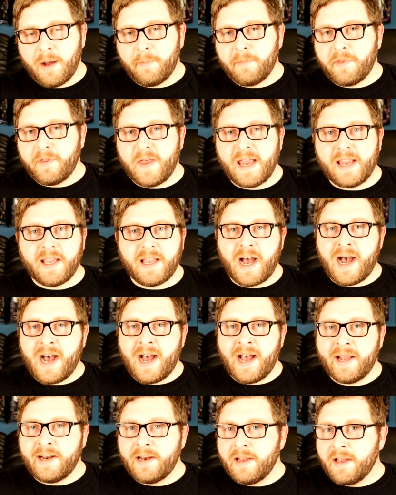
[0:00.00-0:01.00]
Thank
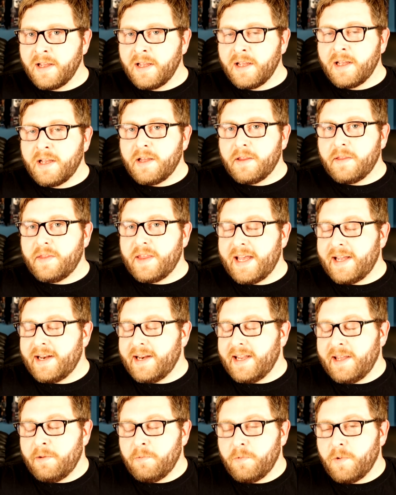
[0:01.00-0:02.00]
God that it